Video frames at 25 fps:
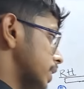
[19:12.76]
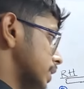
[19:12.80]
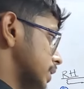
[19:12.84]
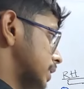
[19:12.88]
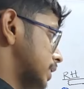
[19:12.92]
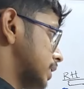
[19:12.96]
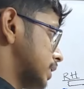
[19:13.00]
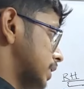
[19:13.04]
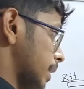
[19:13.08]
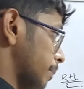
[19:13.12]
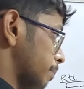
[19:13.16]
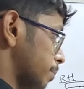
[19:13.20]

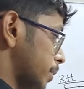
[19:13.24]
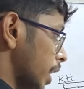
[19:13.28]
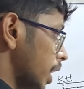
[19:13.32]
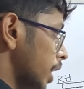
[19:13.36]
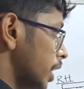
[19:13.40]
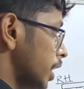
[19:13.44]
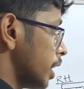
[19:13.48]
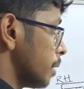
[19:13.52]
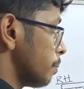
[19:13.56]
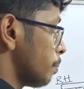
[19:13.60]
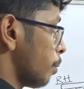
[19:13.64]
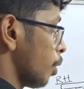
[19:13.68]
septal
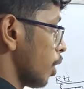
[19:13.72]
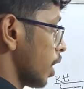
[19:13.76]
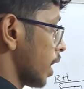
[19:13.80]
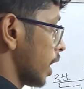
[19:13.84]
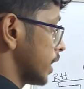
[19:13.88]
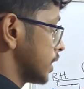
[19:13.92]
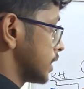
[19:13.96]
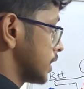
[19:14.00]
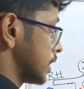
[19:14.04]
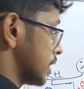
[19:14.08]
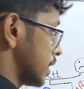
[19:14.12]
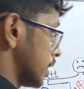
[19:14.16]

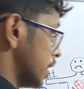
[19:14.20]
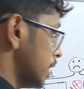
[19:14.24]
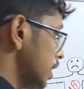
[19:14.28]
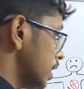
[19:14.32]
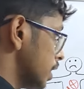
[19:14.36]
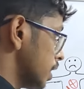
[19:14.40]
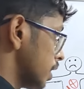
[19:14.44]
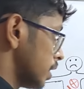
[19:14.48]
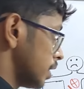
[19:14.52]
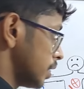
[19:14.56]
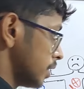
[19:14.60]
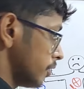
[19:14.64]
depolarization,
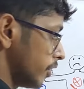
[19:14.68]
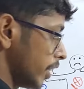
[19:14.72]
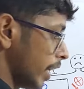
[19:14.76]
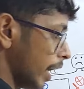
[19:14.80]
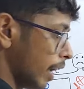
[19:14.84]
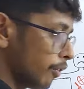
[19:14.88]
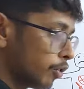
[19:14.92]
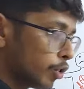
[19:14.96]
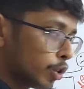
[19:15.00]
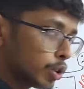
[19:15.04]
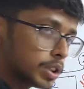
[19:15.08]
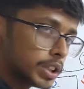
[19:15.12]
we
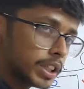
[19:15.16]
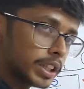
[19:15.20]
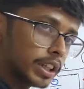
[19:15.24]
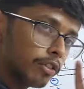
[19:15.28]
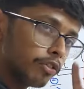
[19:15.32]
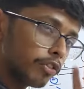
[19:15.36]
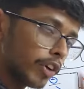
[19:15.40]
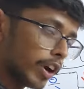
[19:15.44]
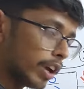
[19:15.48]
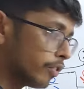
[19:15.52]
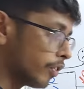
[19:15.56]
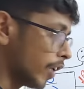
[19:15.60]
have to see the
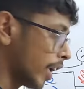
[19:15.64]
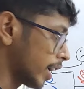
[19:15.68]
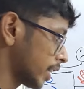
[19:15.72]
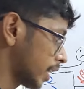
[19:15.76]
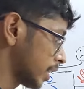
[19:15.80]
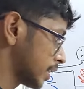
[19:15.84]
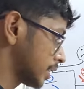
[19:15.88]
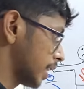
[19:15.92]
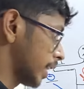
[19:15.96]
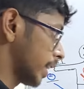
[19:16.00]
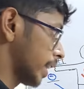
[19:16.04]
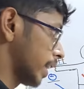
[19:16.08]
five
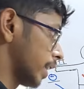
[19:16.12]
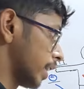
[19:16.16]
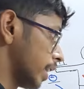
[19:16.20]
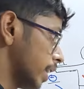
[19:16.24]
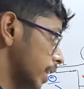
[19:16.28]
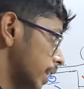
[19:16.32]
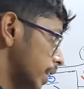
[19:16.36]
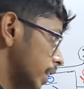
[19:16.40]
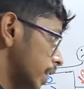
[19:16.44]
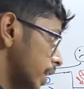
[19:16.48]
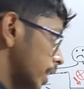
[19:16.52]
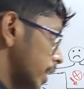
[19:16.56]
factors again.
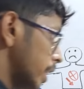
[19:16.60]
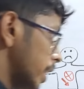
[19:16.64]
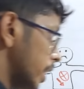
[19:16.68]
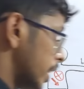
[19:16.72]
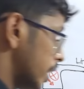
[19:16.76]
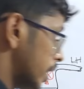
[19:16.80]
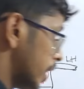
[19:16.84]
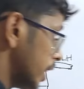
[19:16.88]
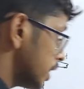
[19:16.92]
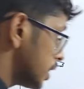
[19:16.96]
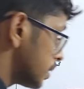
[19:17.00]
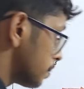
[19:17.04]

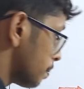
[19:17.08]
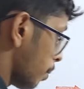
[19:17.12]
It is